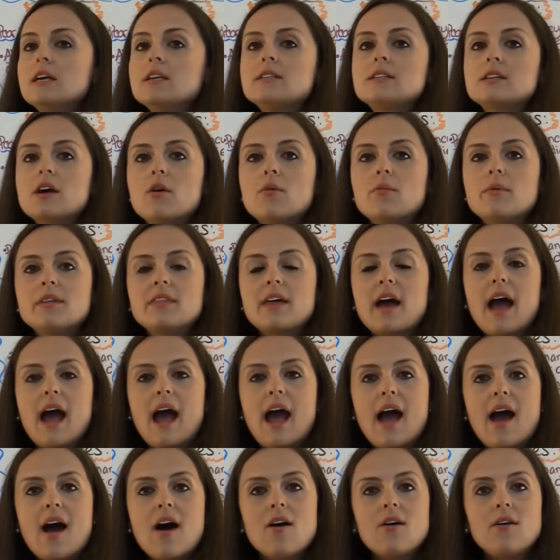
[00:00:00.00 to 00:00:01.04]
So
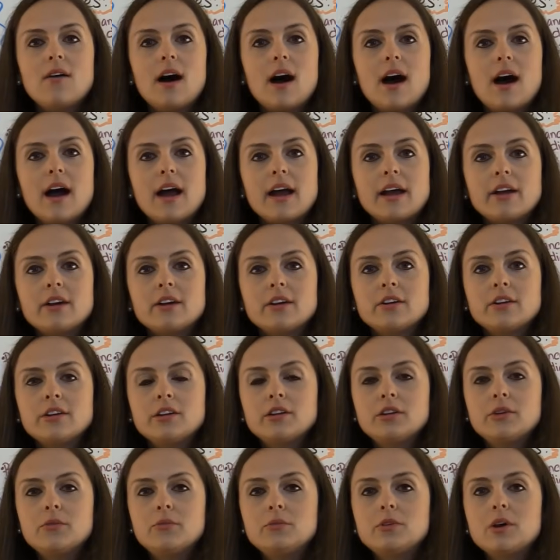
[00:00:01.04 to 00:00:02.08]
without
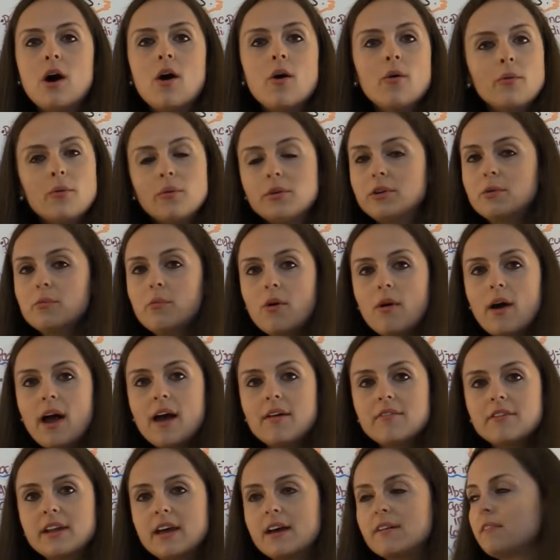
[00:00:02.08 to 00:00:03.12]
iron, you won't
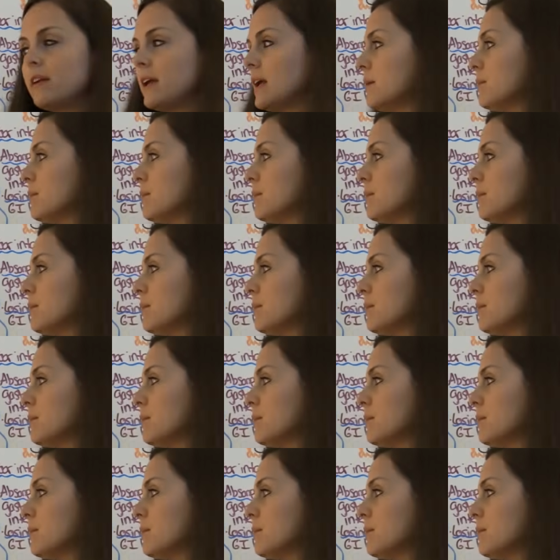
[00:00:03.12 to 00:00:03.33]
have enough